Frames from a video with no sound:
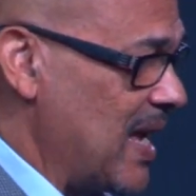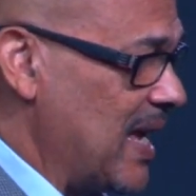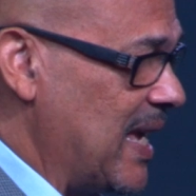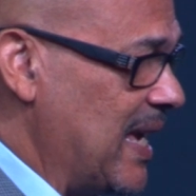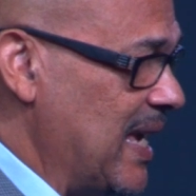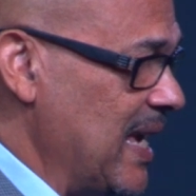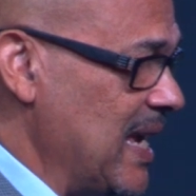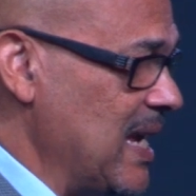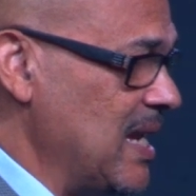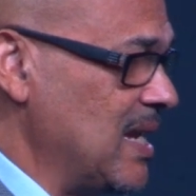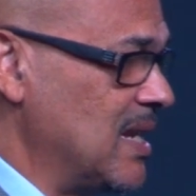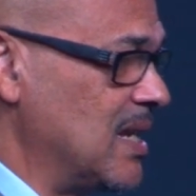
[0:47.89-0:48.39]

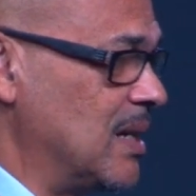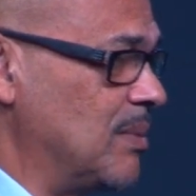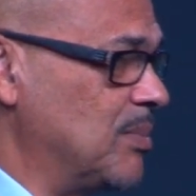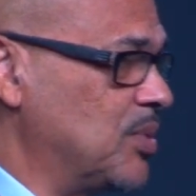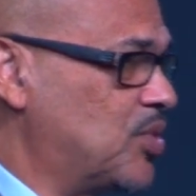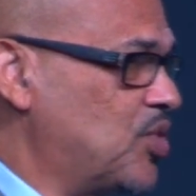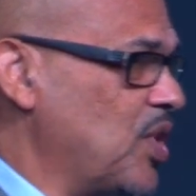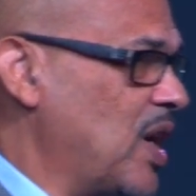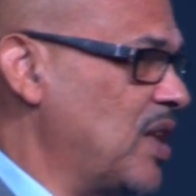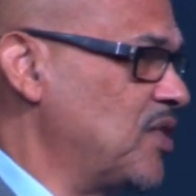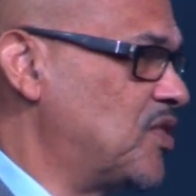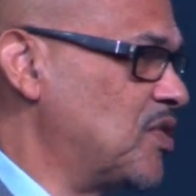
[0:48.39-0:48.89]
Kingdom
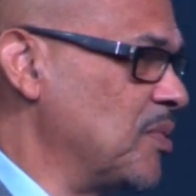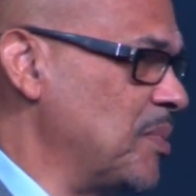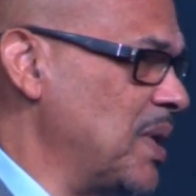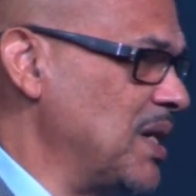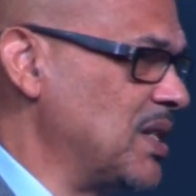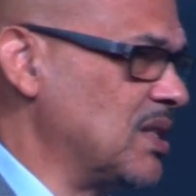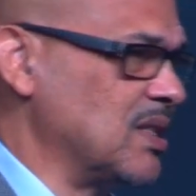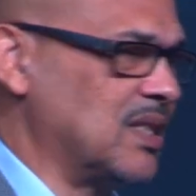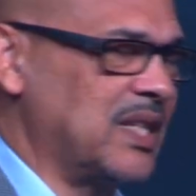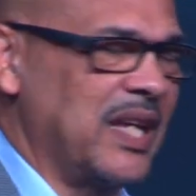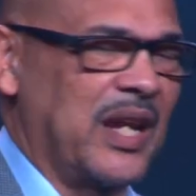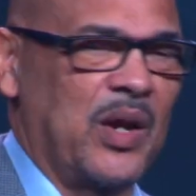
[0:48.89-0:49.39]

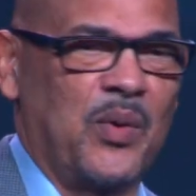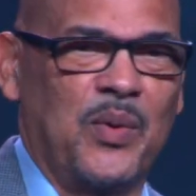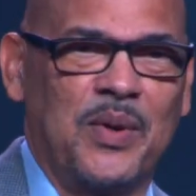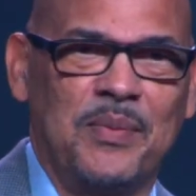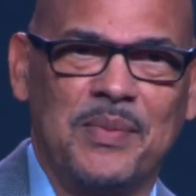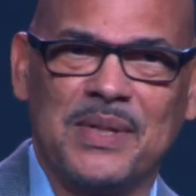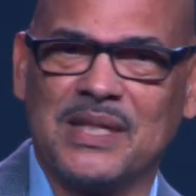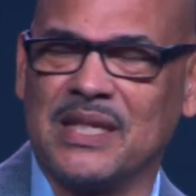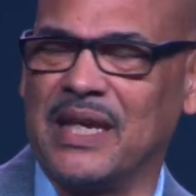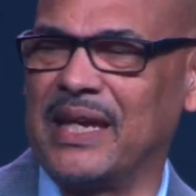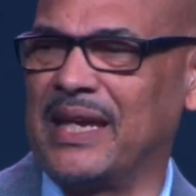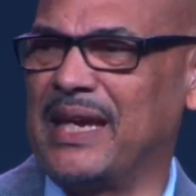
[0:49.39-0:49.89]
transformation. Say that with
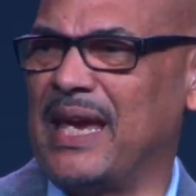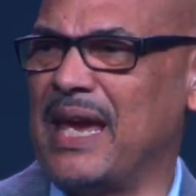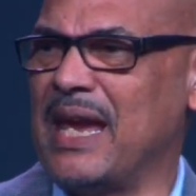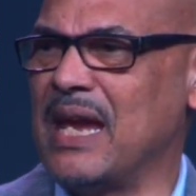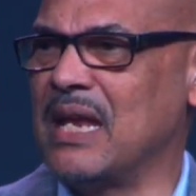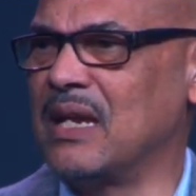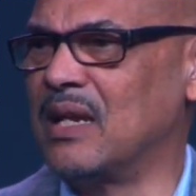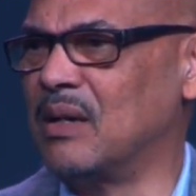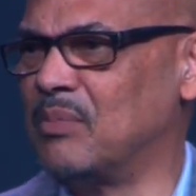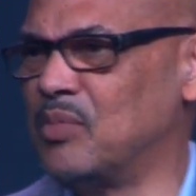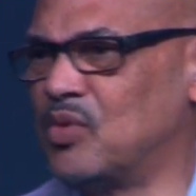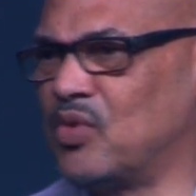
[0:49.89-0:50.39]
me. Say
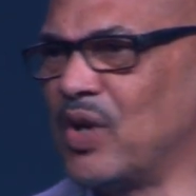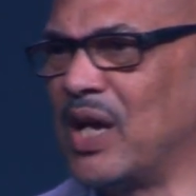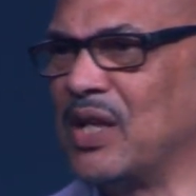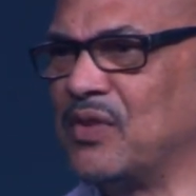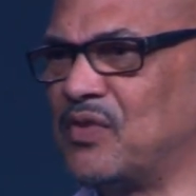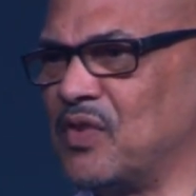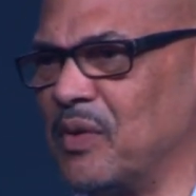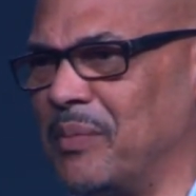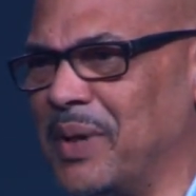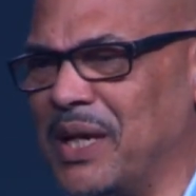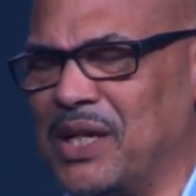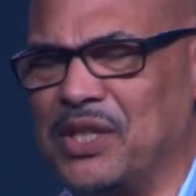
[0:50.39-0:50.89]
kingdom
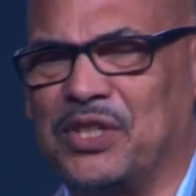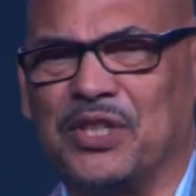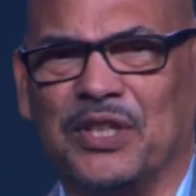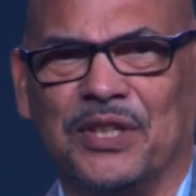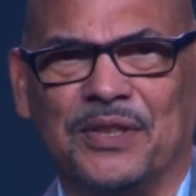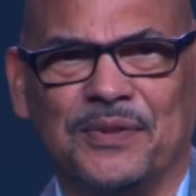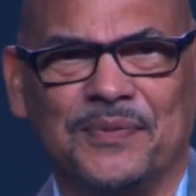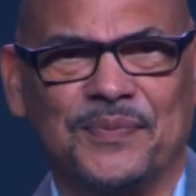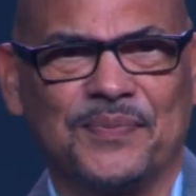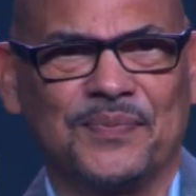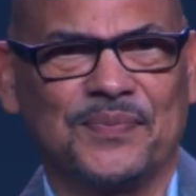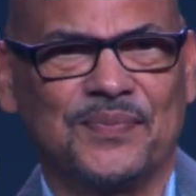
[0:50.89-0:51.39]

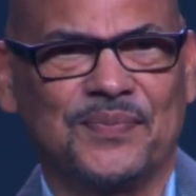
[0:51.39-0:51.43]
transformation.